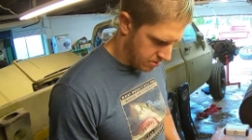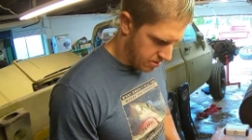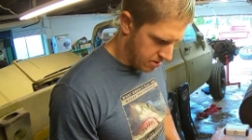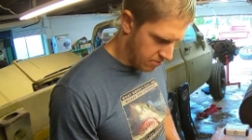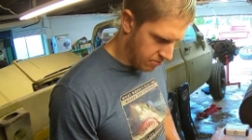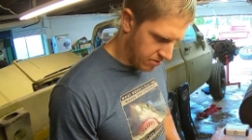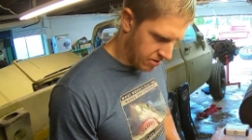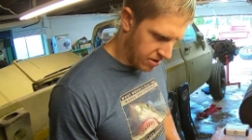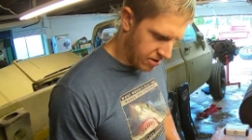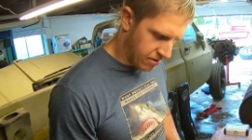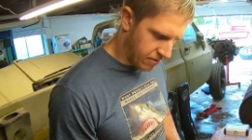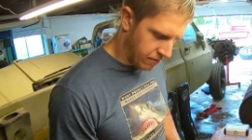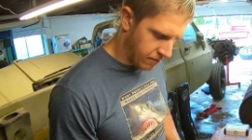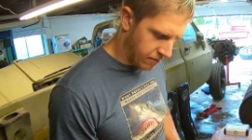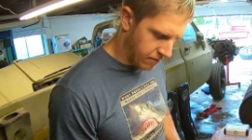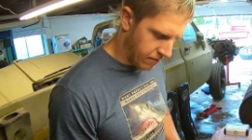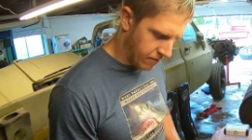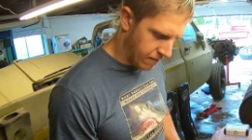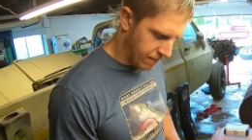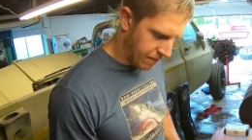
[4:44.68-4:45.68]
And there we go.
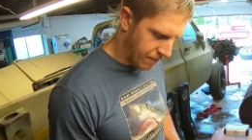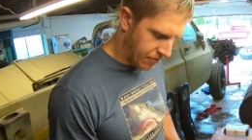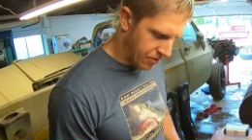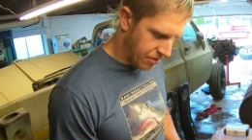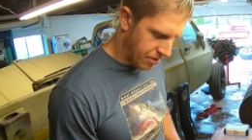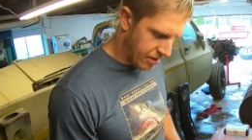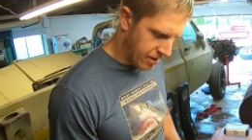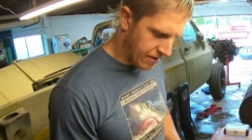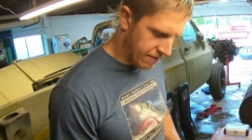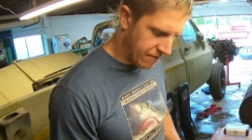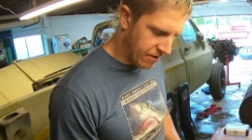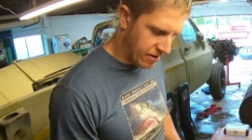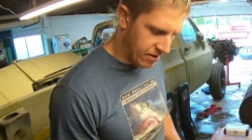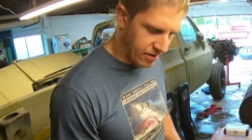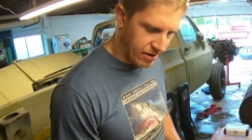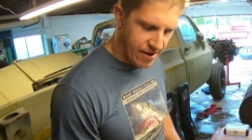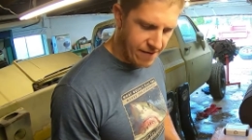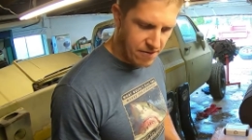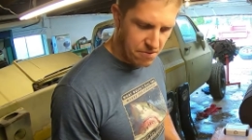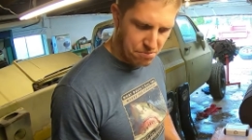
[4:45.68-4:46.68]
I've got
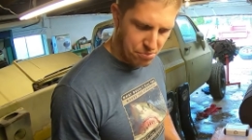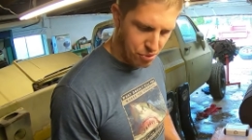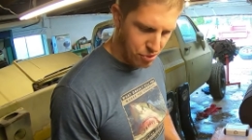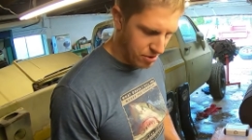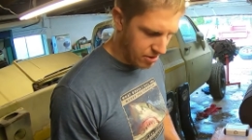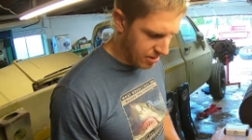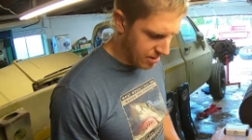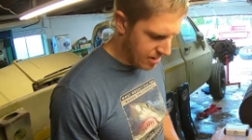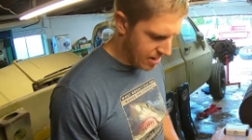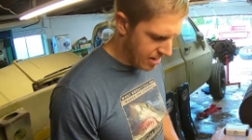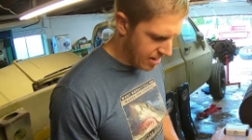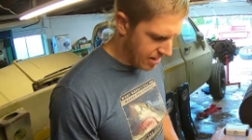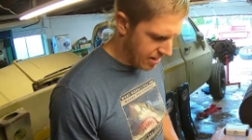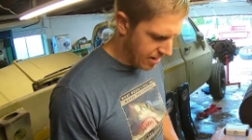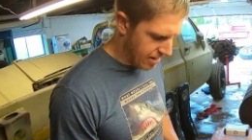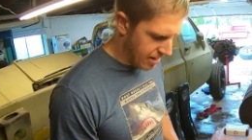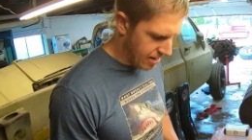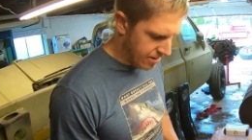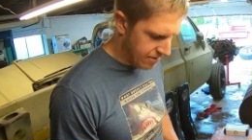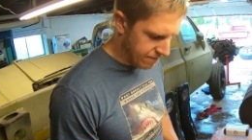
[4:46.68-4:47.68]

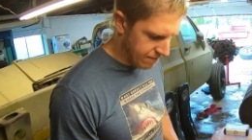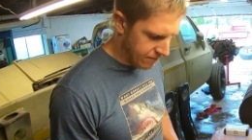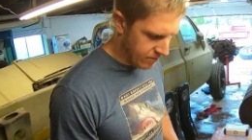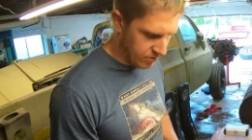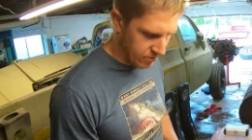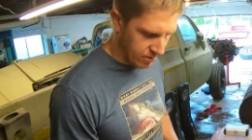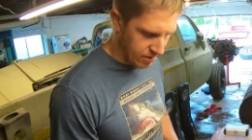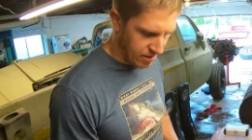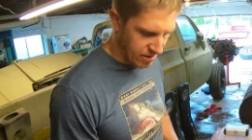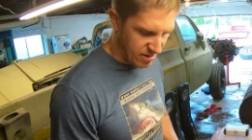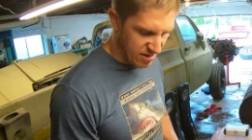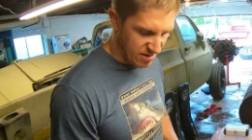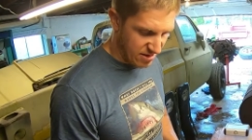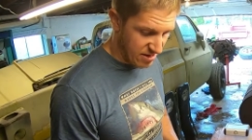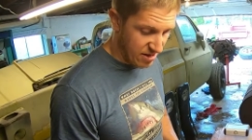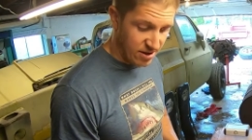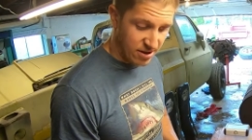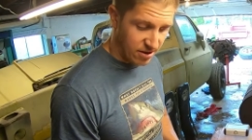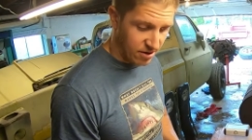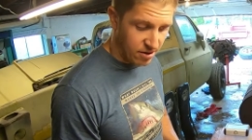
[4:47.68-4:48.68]
11.98 volts.
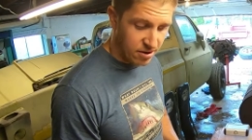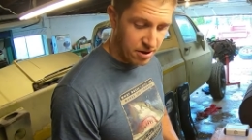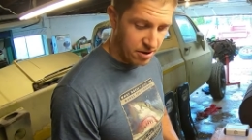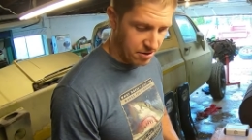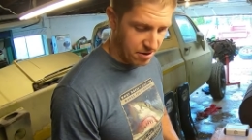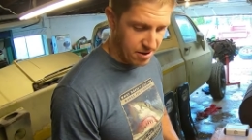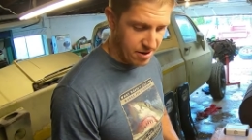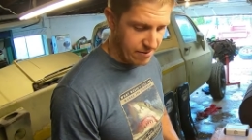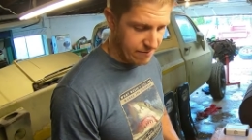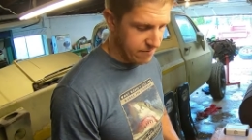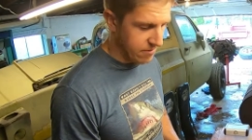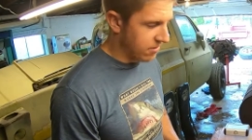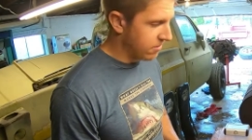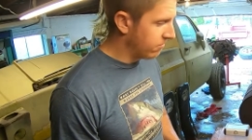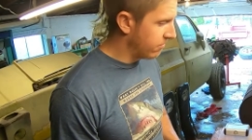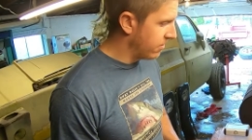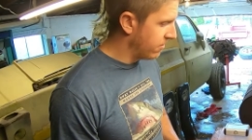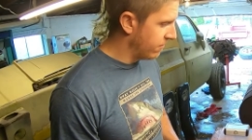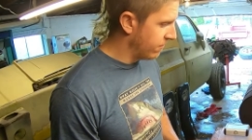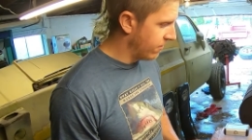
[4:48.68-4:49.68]
That's close enough to
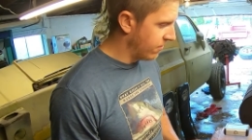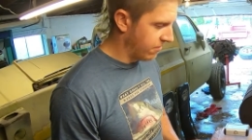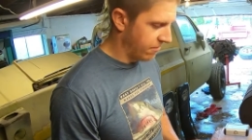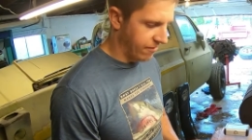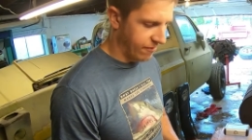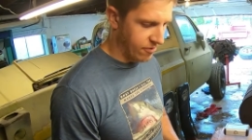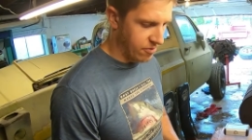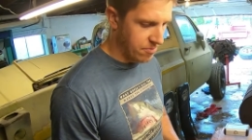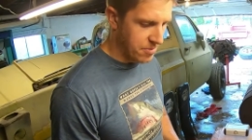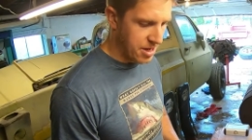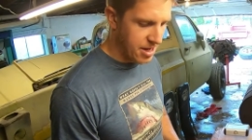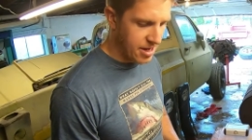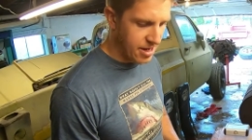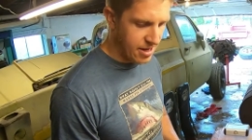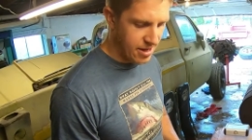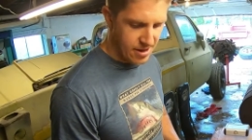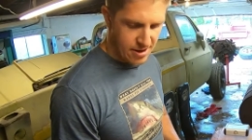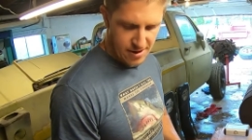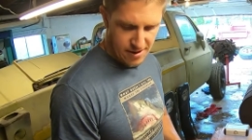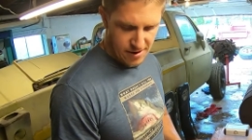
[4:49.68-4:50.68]
12 volts for
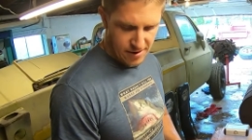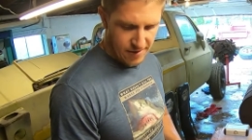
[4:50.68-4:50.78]
me.